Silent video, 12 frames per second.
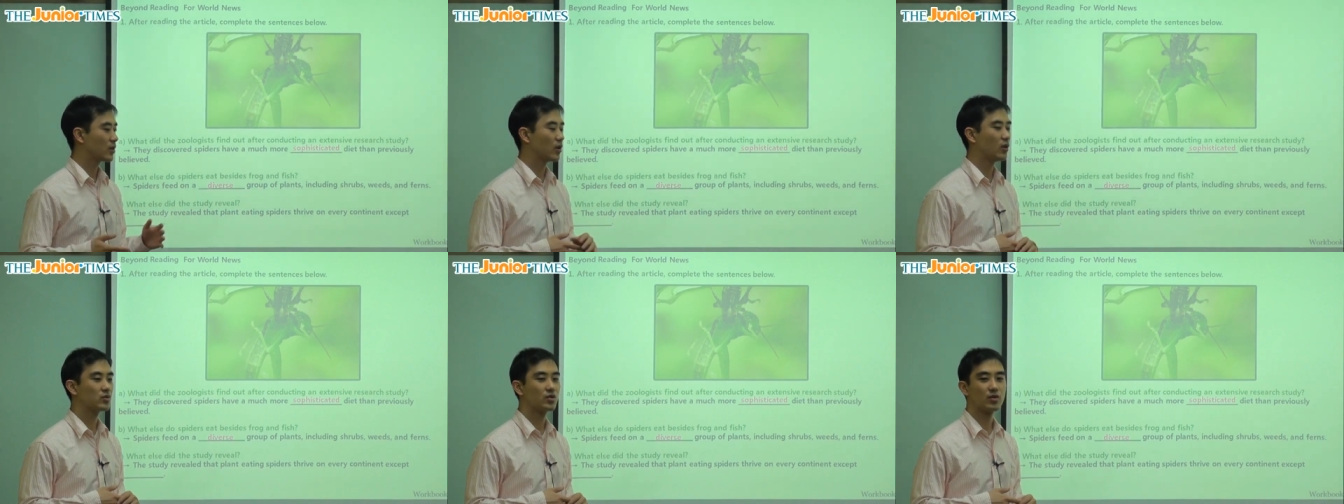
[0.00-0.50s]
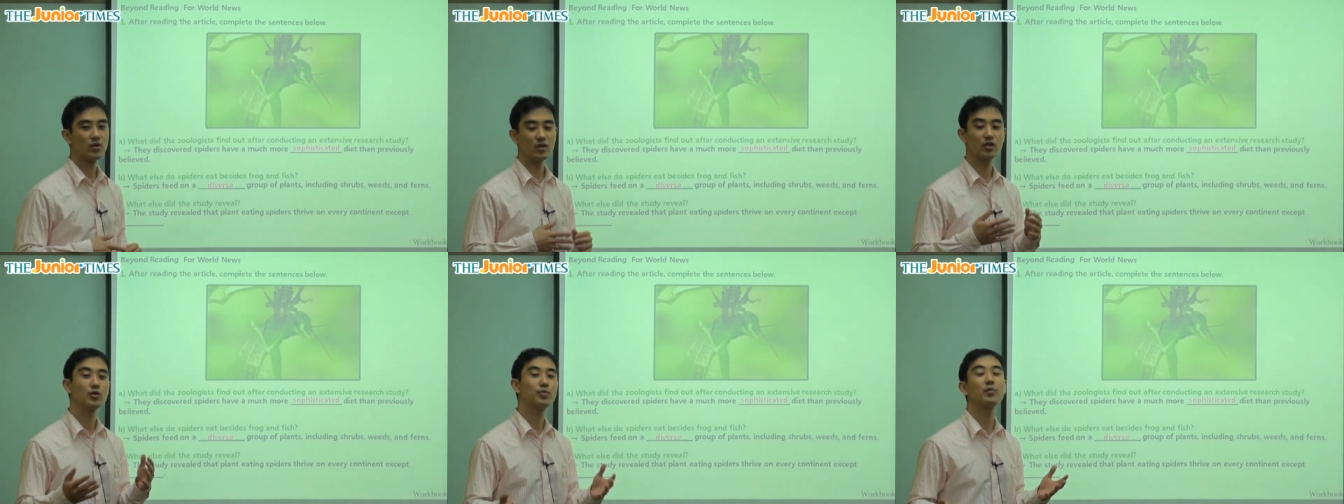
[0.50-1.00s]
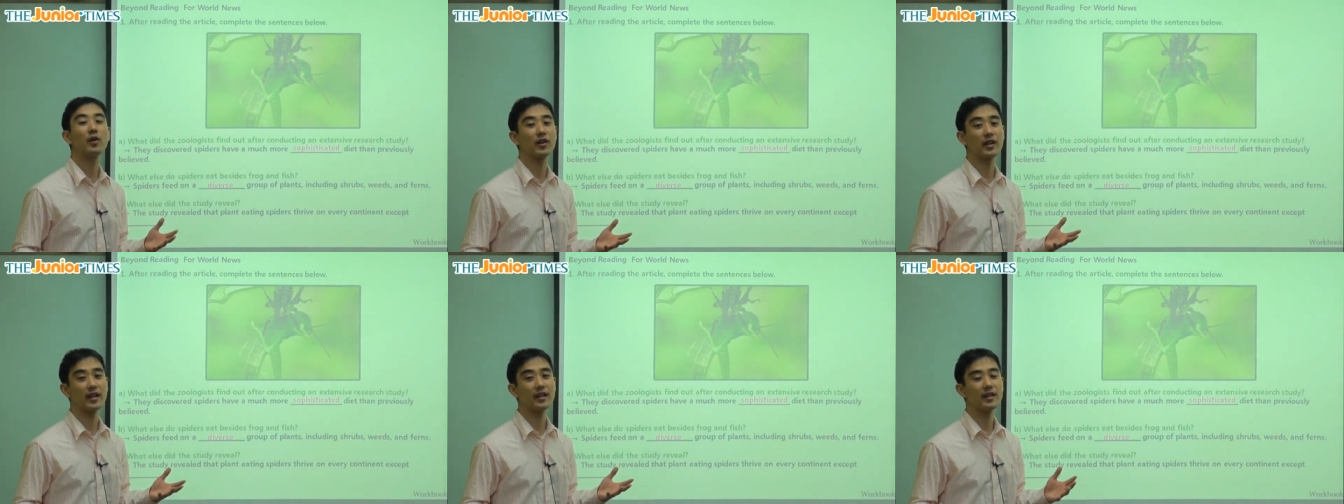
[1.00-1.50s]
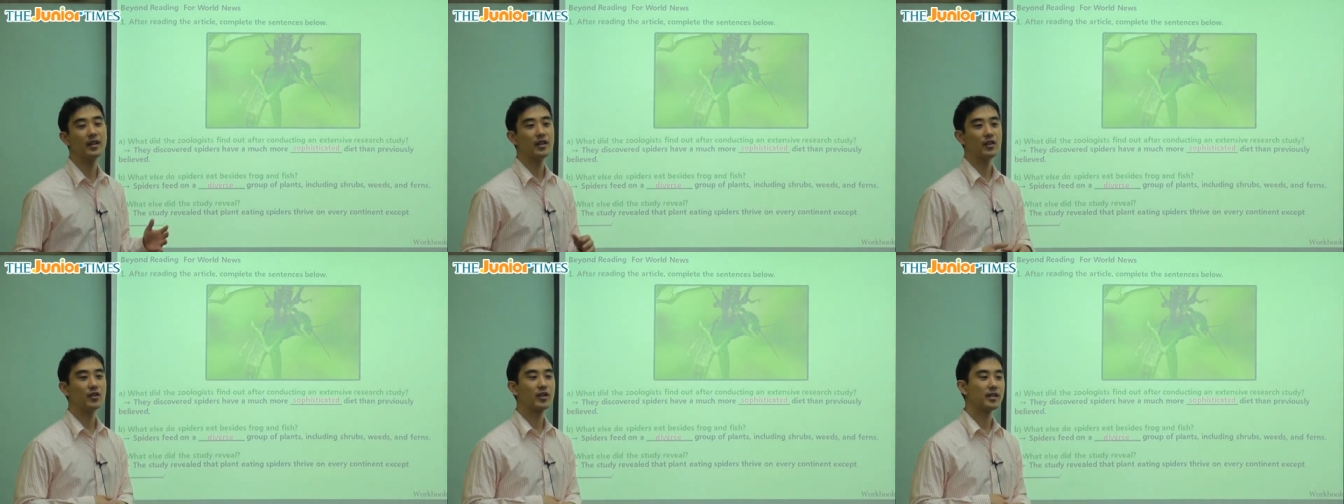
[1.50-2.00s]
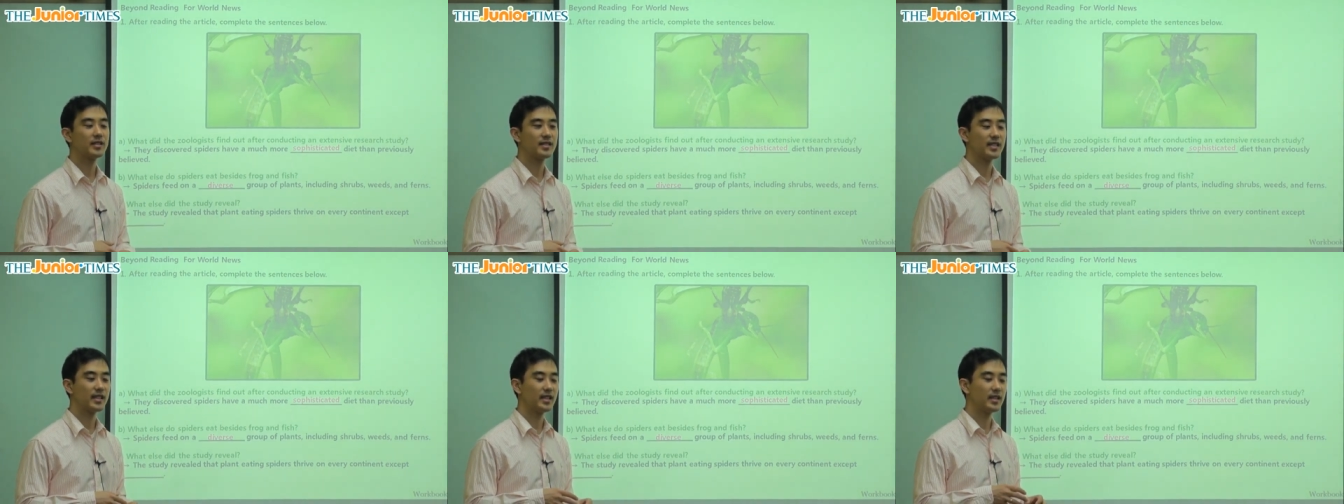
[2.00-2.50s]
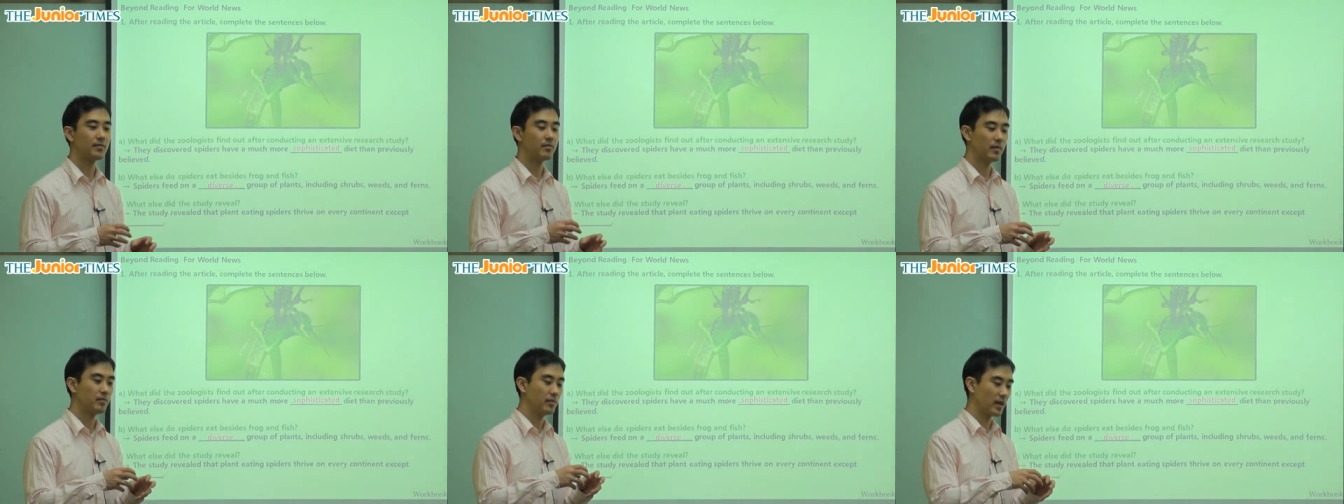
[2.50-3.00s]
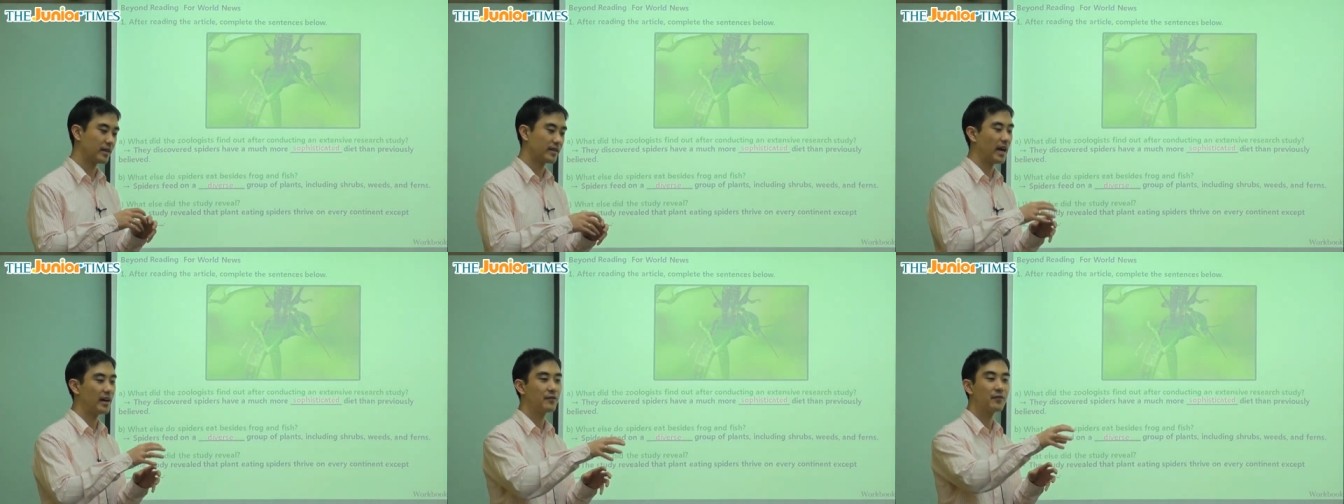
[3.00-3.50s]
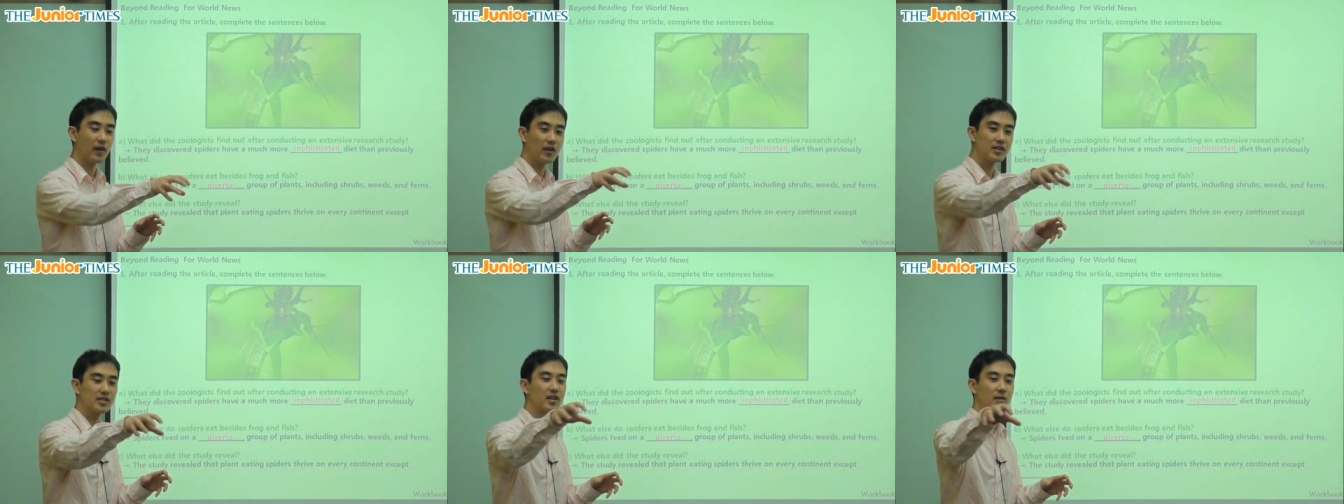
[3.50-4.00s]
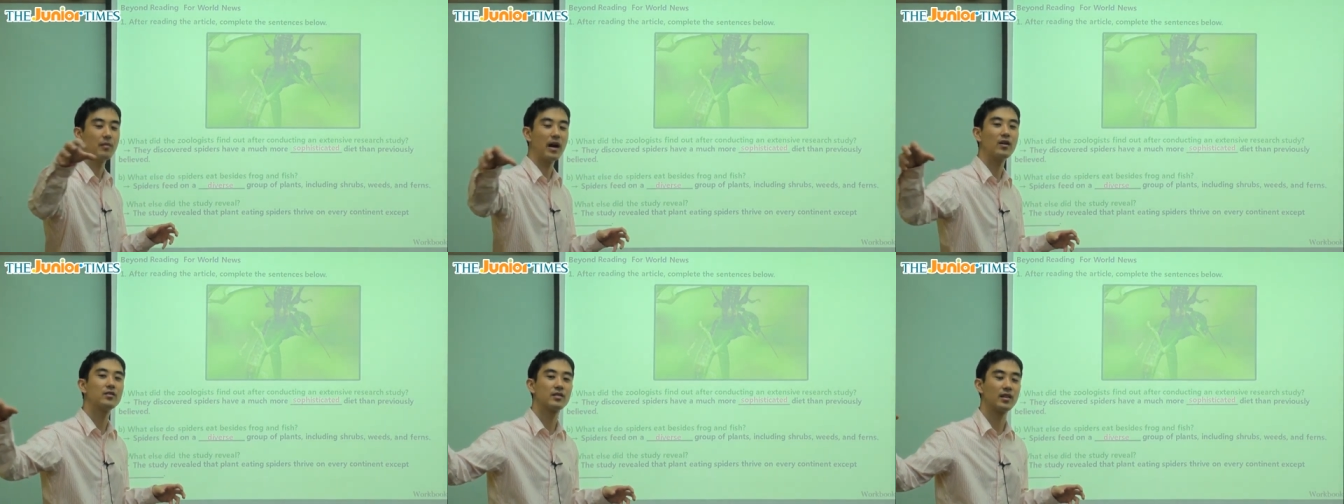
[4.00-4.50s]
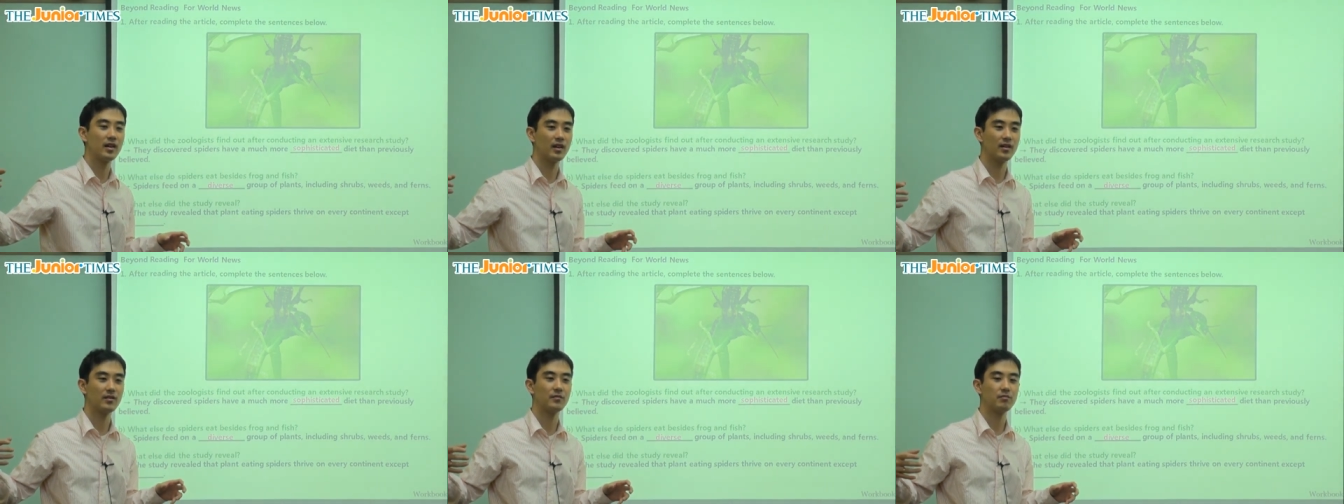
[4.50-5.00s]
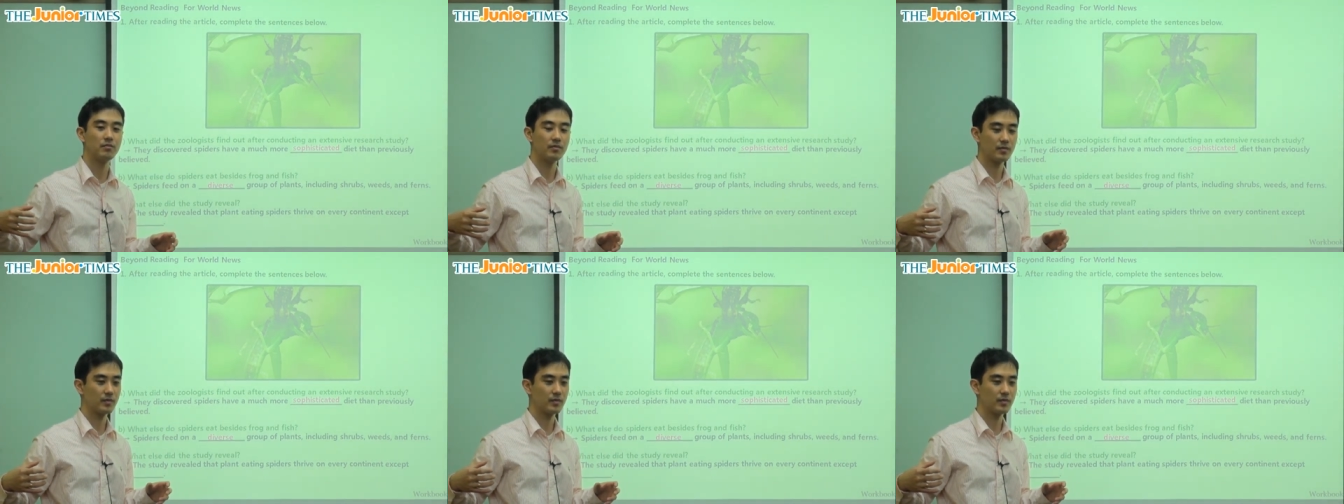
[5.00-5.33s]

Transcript: go to a supermarket, you can see a diverse amount of,